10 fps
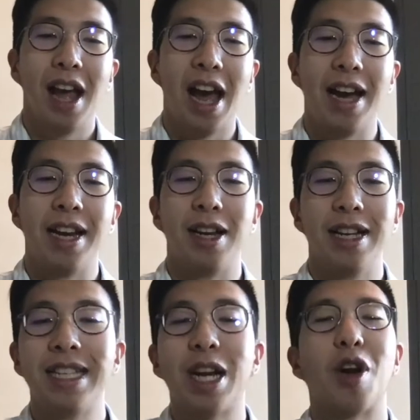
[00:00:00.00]
And
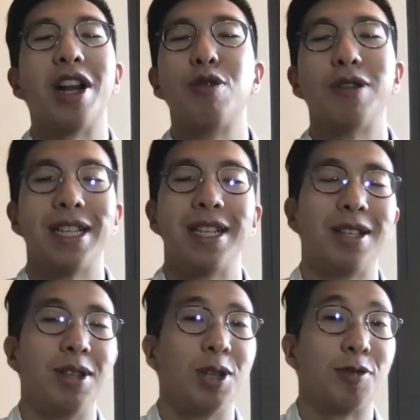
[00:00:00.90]
is there any
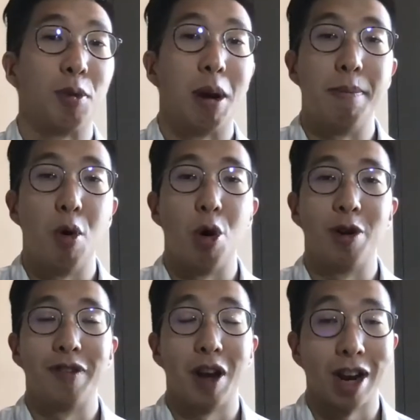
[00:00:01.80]
resistance from our board
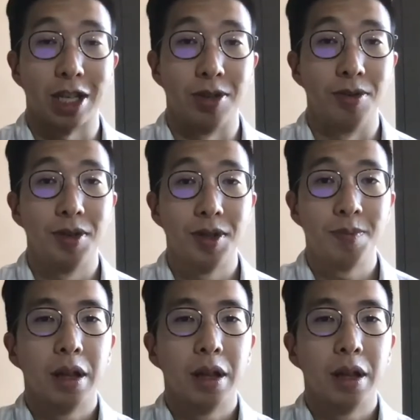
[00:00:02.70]
of directors?